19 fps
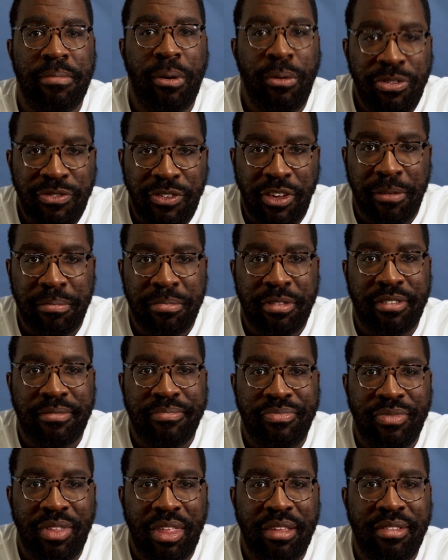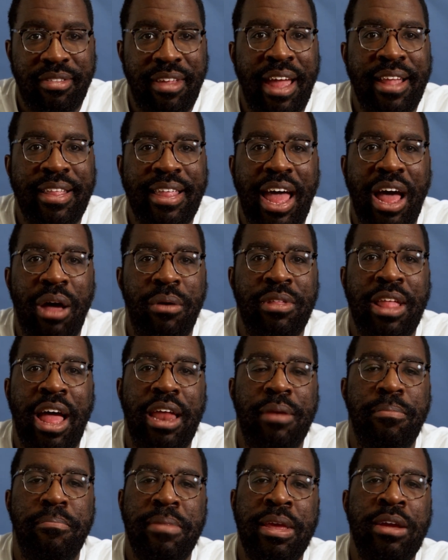Both films stand out
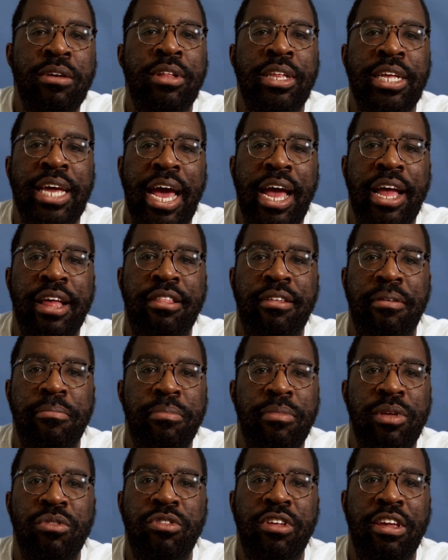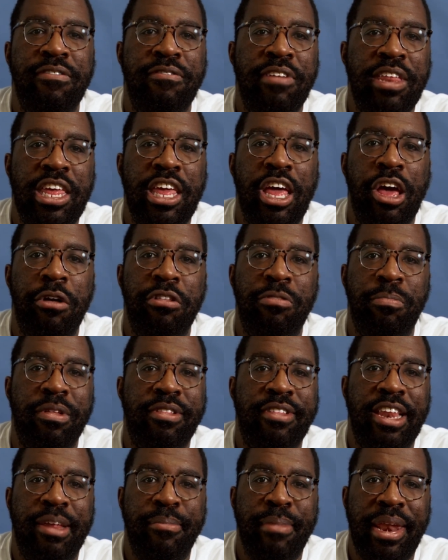not merely as music videos, but
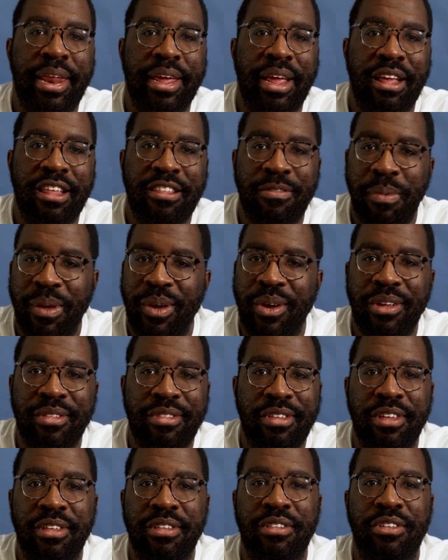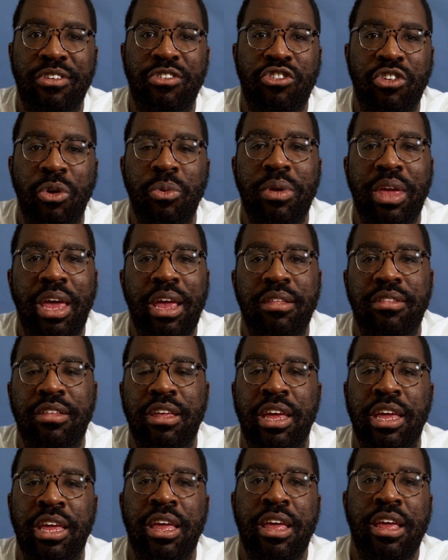cinematic experiences
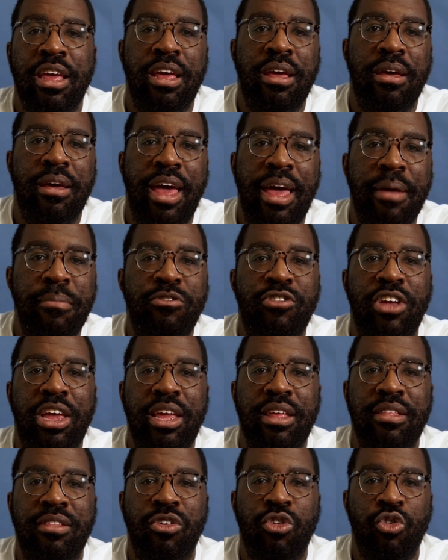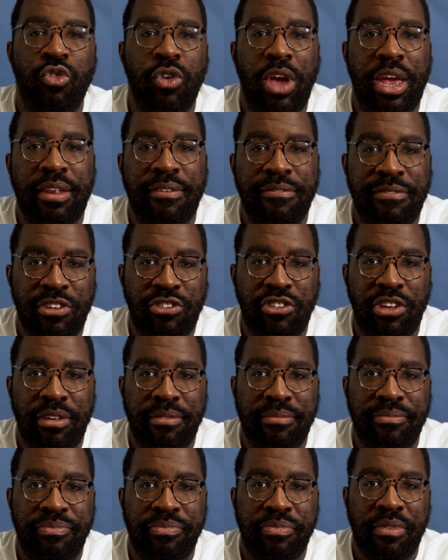showcasing MJ's creative
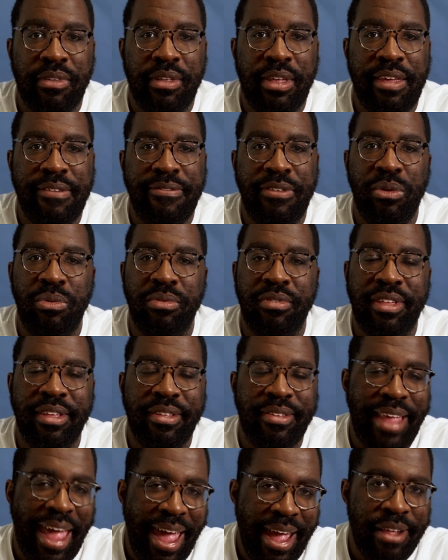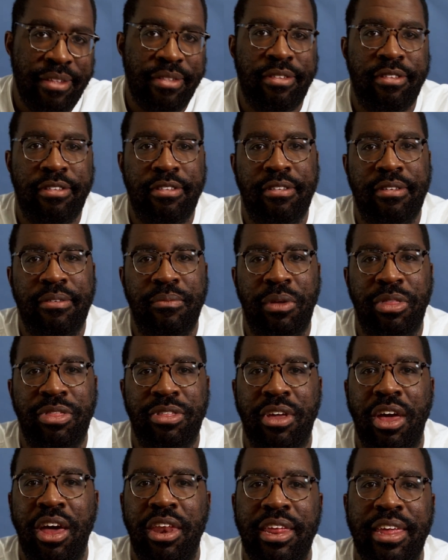vision. He fused dance
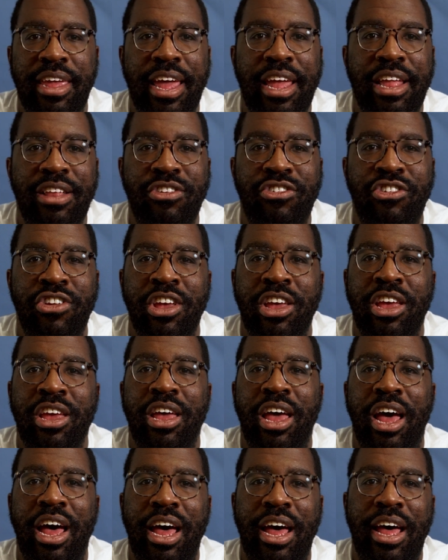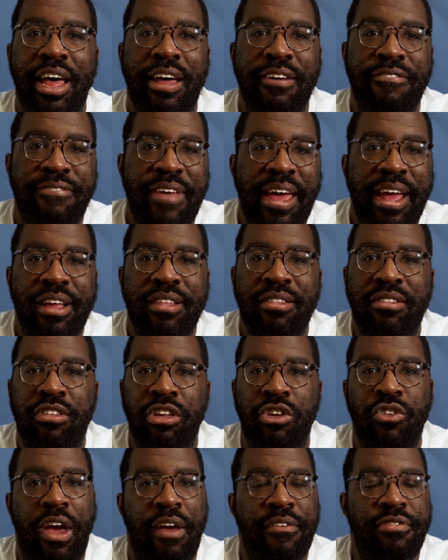with cutting-edge effects
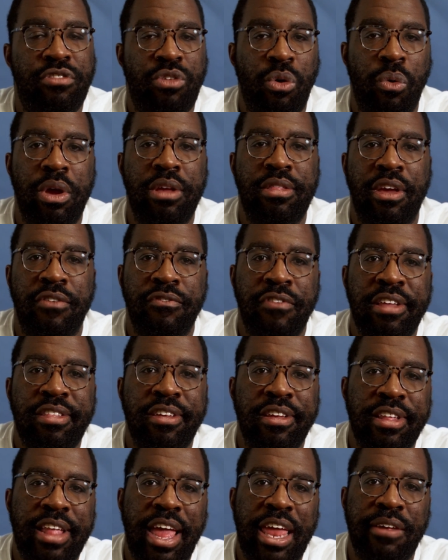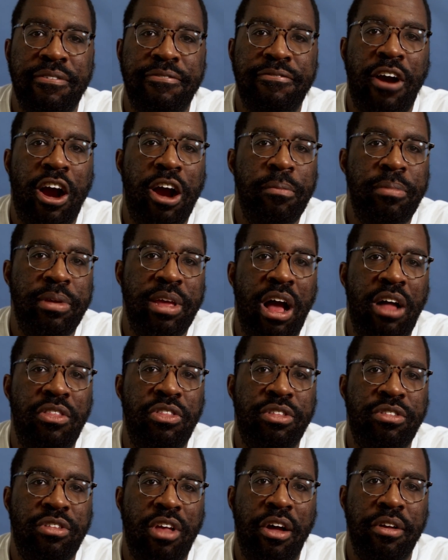to craft stories that resonated far beyond
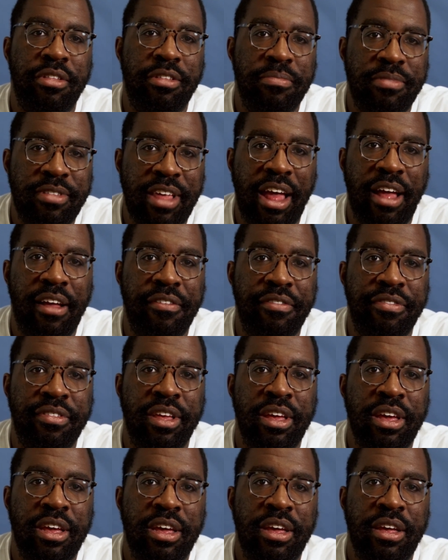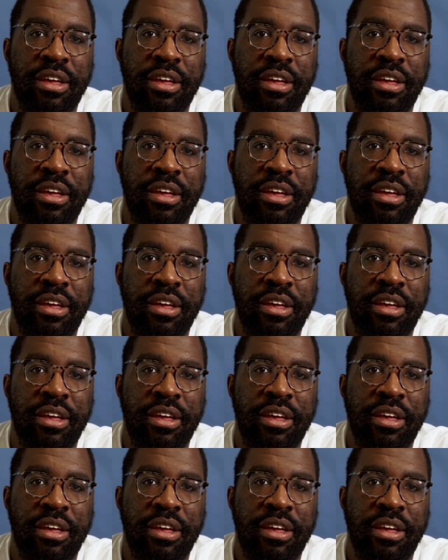the songs themselves.